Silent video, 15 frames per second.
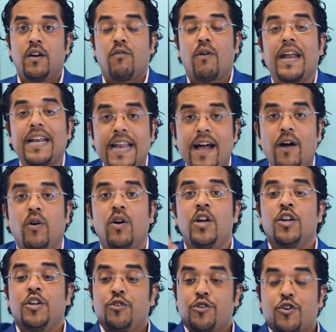Right now,
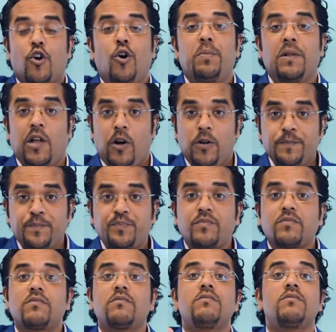you scroll below,
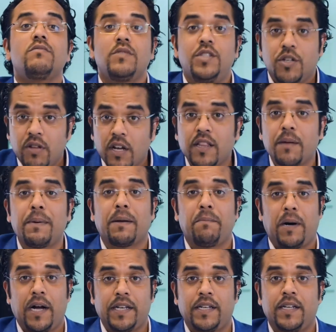you click the big
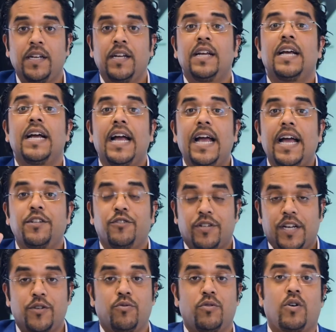button, and you
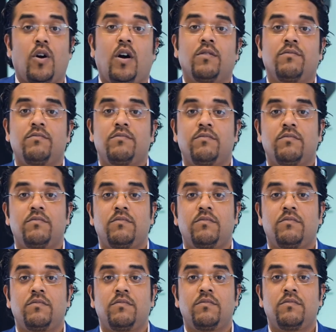schedule the call.
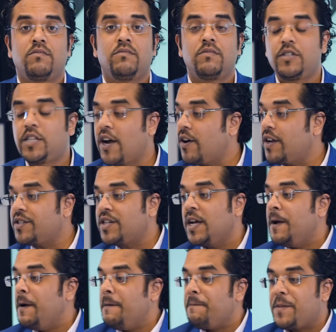There is
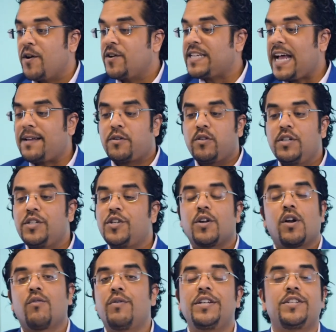absolutely
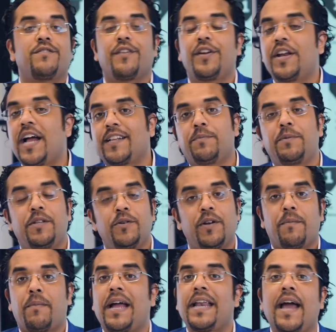zero reason for you not to be
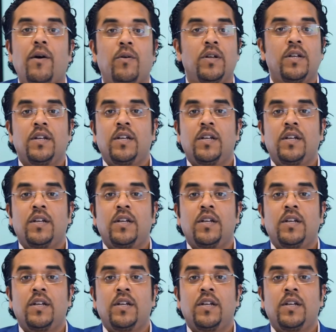doing it by now.